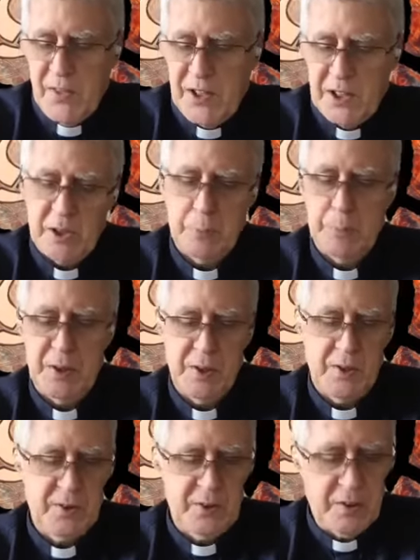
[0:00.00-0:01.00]
The
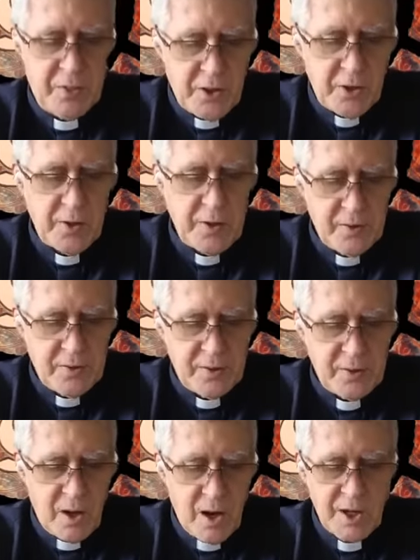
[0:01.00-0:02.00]
conspiracy
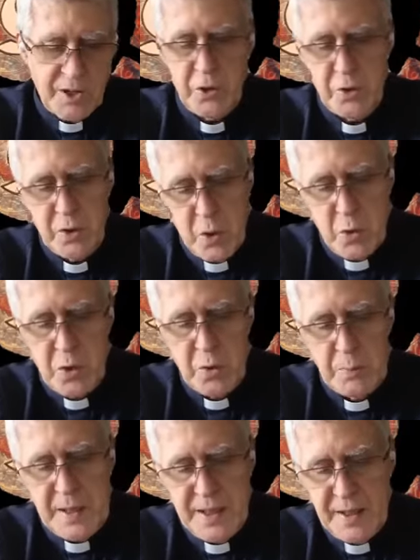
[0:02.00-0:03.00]
theorist on your
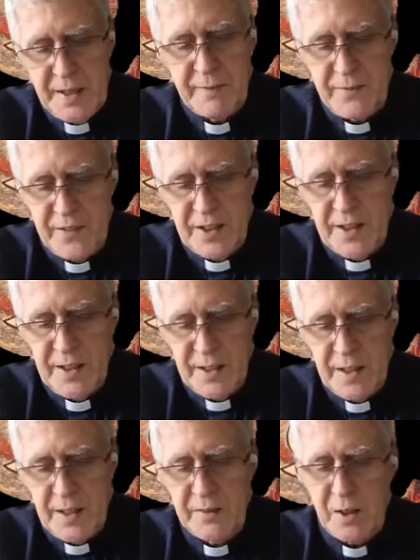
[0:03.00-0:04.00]
local media
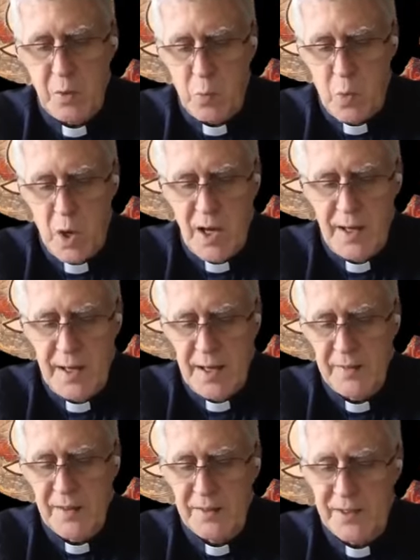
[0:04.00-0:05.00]
feed is at one
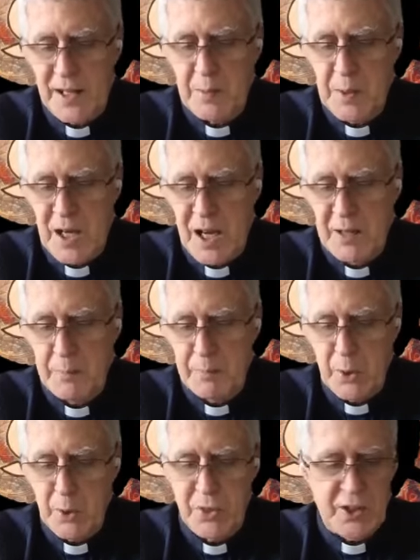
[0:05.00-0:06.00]
and the same time
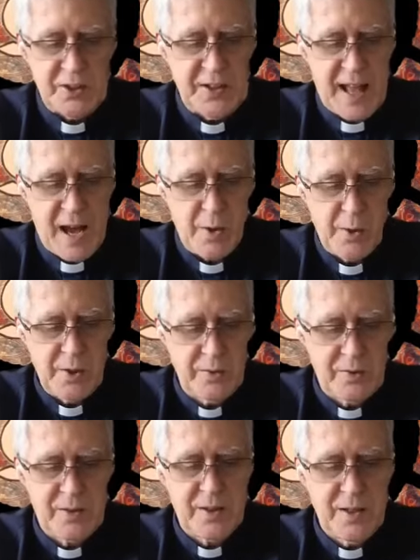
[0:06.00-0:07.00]
both the
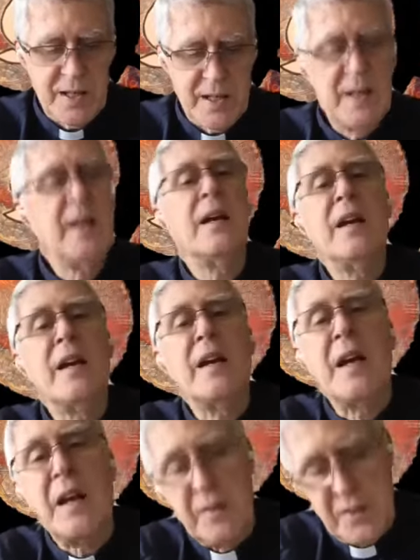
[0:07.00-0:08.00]
loudest
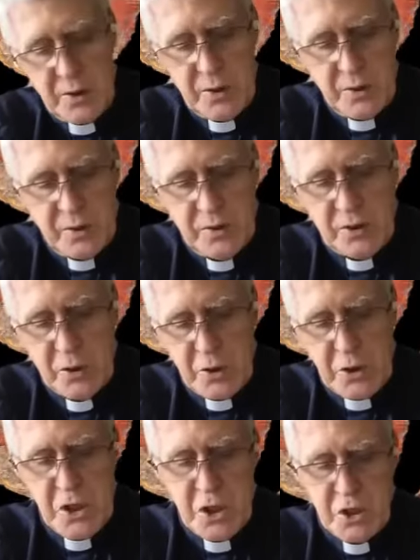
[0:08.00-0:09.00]
in their
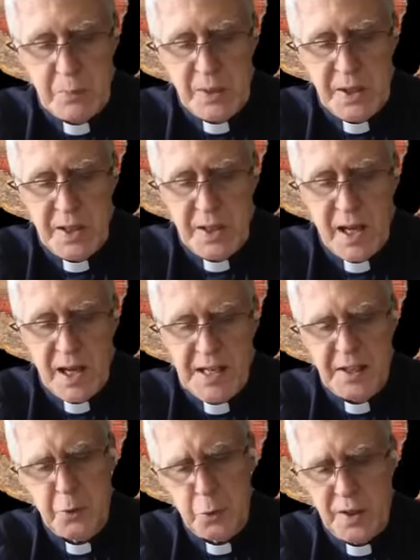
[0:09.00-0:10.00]
assertion to be
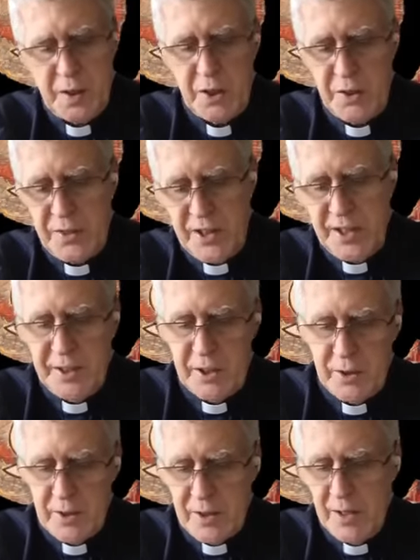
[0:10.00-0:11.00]
a critical
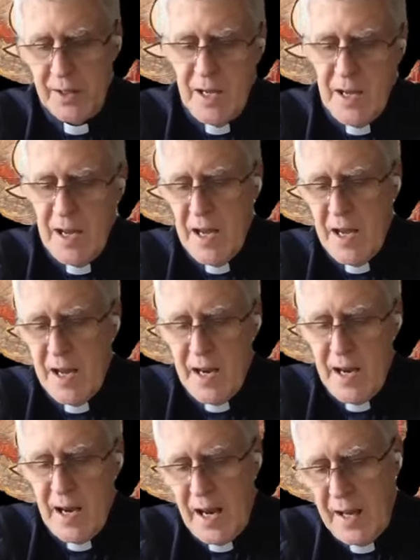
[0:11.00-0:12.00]
thinker
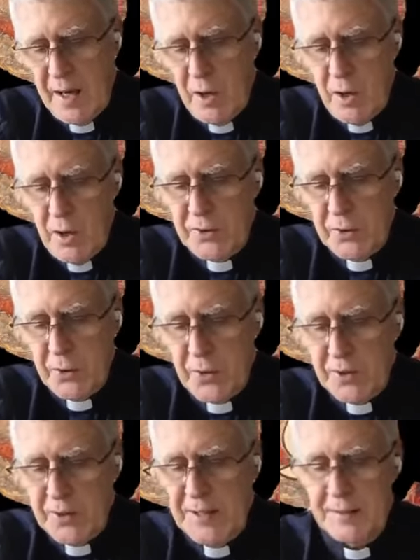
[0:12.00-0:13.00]
and also
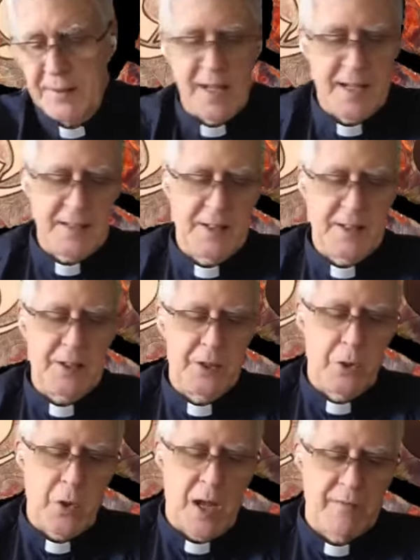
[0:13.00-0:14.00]
the least likely
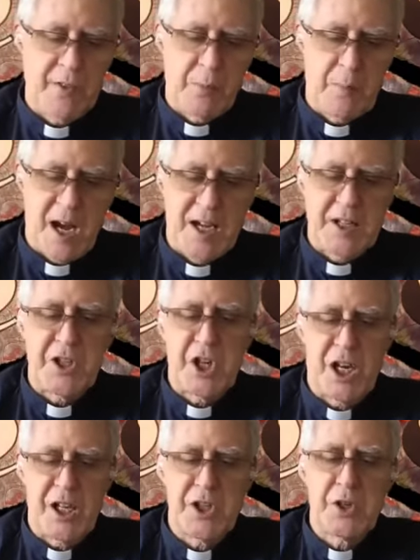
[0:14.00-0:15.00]
to have their mind
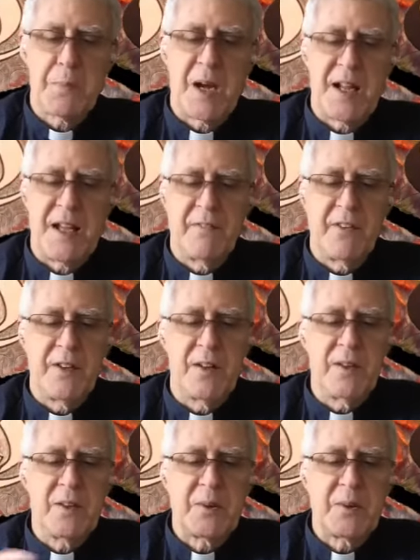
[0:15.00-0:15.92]
changed by evidence.